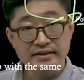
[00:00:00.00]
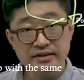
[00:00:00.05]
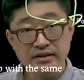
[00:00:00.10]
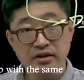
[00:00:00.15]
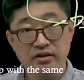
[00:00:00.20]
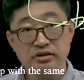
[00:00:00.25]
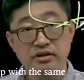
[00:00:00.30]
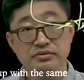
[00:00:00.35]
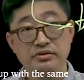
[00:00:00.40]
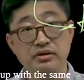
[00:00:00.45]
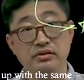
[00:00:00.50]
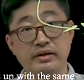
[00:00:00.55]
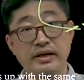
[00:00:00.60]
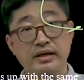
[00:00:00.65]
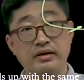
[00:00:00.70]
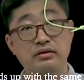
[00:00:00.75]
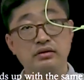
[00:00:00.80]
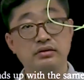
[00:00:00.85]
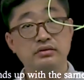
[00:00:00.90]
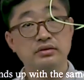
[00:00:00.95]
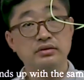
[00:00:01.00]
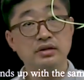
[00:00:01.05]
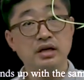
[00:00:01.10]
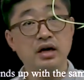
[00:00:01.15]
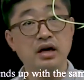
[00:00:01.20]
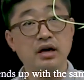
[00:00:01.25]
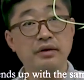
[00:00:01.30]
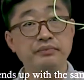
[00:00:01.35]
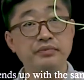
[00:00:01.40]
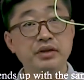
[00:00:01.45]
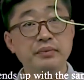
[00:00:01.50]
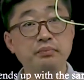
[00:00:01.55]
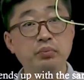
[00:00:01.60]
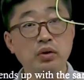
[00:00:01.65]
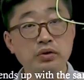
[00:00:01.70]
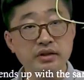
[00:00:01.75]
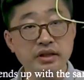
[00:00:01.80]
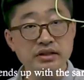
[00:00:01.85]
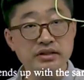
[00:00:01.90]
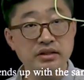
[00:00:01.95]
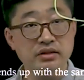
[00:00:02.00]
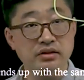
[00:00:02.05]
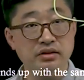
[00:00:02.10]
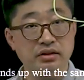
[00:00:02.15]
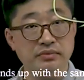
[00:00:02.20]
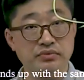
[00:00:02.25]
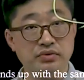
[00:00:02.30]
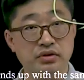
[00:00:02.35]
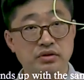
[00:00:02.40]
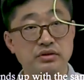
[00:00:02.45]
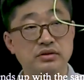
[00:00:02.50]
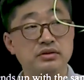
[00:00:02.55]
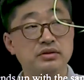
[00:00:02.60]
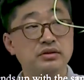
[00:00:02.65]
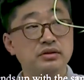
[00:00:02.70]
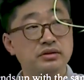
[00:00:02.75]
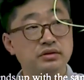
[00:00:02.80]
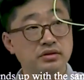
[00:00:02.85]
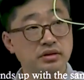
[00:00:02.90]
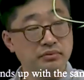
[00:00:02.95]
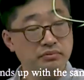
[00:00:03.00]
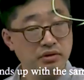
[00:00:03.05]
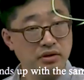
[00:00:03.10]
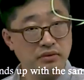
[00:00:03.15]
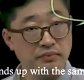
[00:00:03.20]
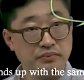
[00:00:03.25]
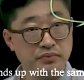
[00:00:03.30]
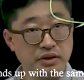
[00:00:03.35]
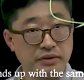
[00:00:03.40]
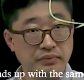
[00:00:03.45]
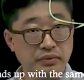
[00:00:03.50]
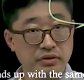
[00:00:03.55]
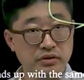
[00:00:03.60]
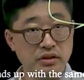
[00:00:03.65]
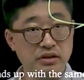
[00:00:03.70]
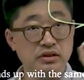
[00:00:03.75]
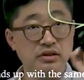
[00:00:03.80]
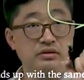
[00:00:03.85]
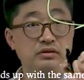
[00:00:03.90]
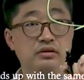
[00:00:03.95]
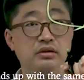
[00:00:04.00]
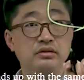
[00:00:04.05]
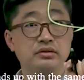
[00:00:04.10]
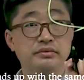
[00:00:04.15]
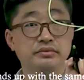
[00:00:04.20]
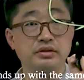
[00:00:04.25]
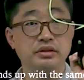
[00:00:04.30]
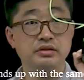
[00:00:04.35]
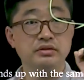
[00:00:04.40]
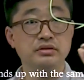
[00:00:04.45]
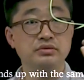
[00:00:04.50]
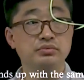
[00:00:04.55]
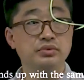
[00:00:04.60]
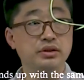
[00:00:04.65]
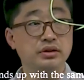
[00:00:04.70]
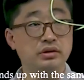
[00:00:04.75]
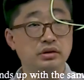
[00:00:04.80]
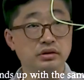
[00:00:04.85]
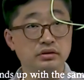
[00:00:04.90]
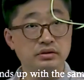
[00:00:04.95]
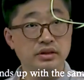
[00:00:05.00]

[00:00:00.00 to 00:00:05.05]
the adoption rate goes up, the potential adopters, number of the potential adopters will go